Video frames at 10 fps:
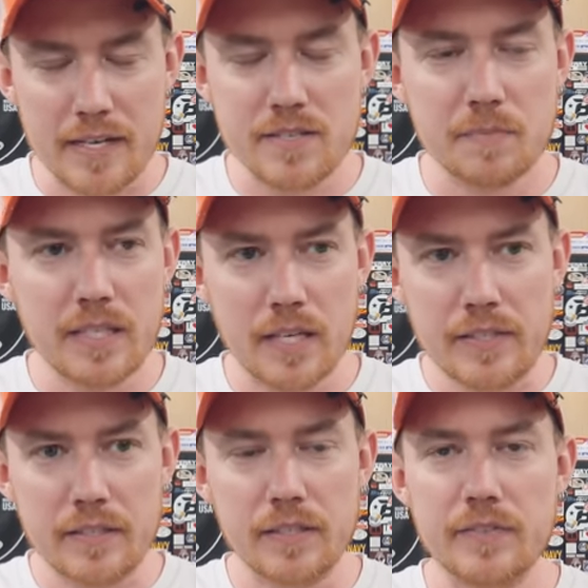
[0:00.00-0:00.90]
Find something
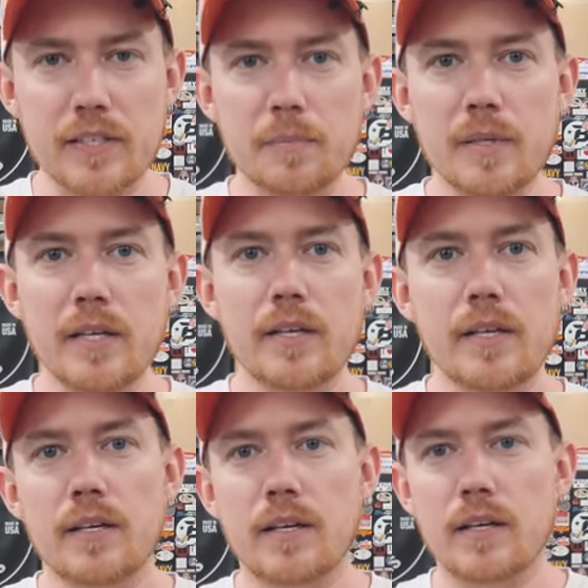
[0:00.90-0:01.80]
heavy and lift it up,
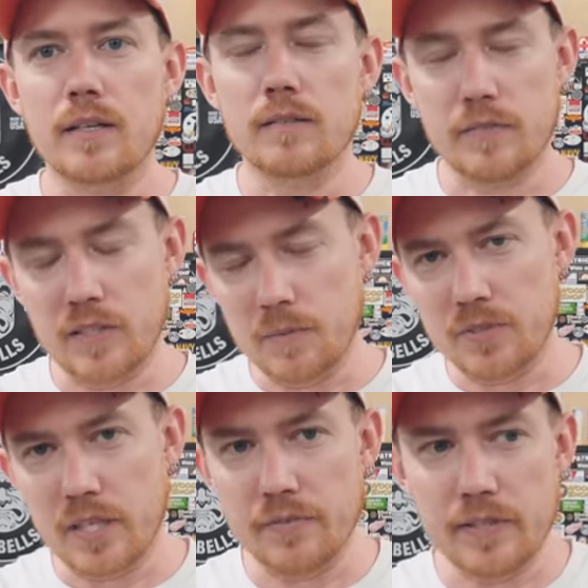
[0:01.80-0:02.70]
uh, lift it up
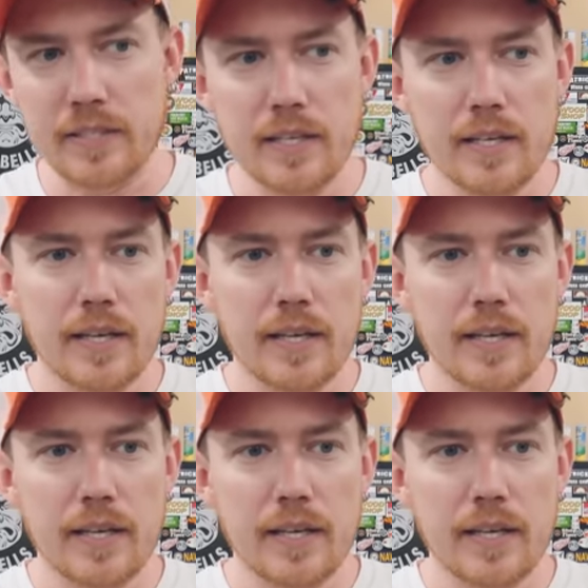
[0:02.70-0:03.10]
safely.